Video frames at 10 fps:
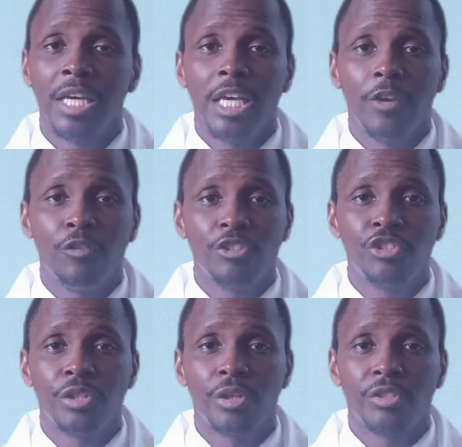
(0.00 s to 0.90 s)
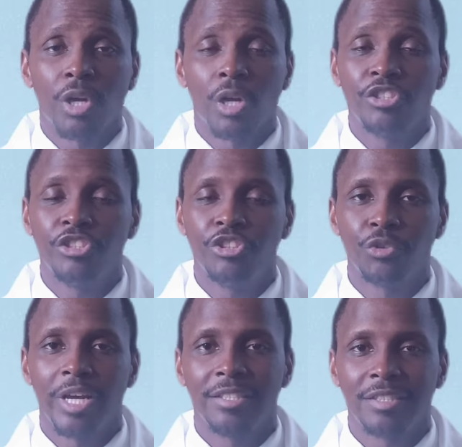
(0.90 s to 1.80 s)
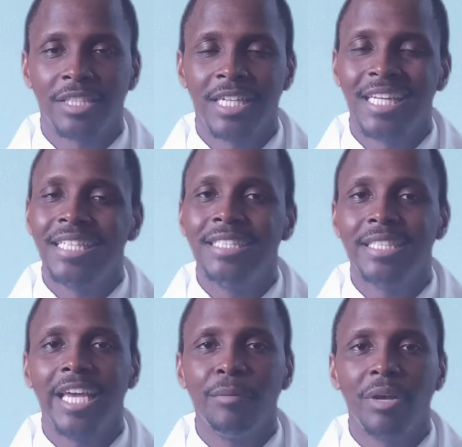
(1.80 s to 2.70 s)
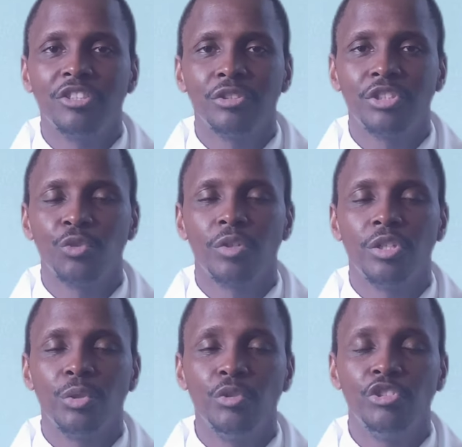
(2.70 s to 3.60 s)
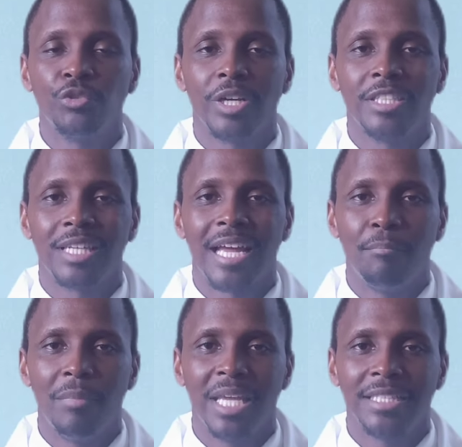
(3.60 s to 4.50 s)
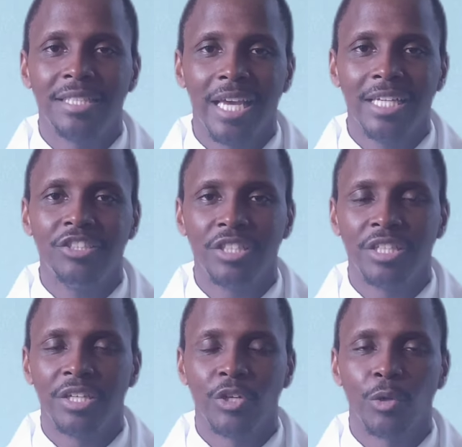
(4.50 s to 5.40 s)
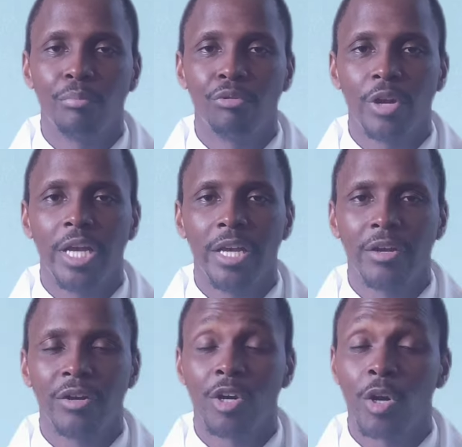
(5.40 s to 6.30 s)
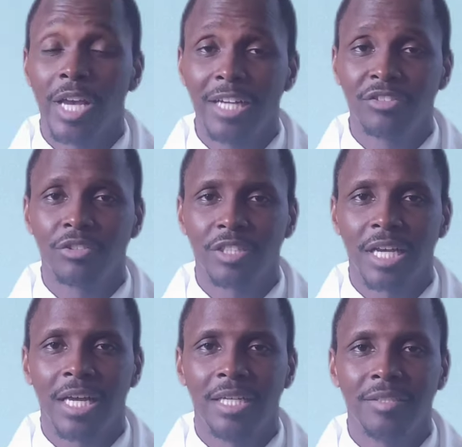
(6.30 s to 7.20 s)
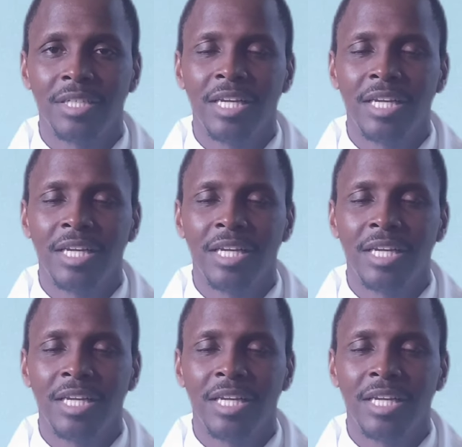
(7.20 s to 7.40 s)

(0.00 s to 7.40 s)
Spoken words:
If your triggers are stress, take measures to reduce stress like meditation or prayer or exercise.